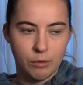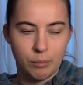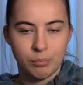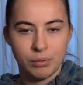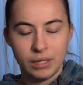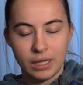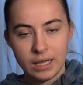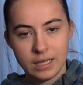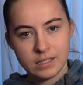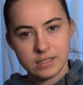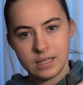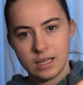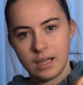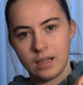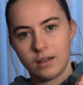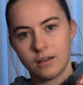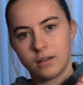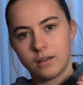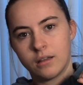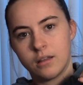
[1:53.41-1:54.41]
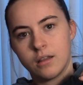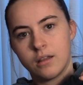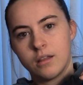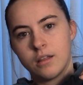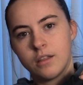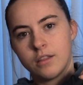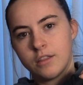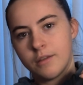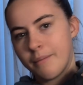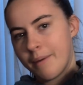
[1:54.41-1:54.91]
replacing
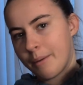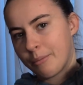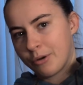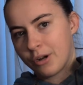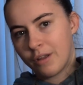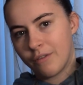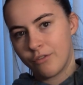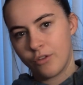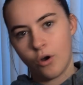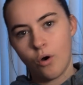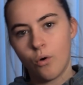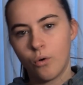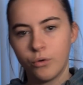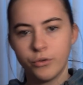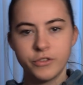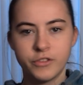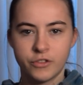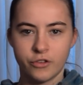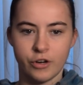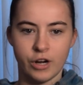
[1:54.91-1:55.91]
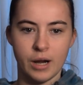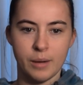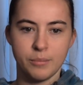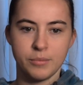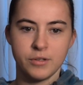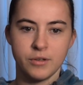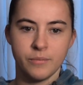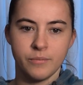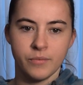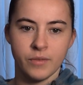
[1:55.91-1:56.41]
the memory of the old
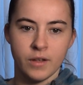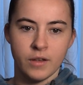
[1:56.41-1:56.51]
script.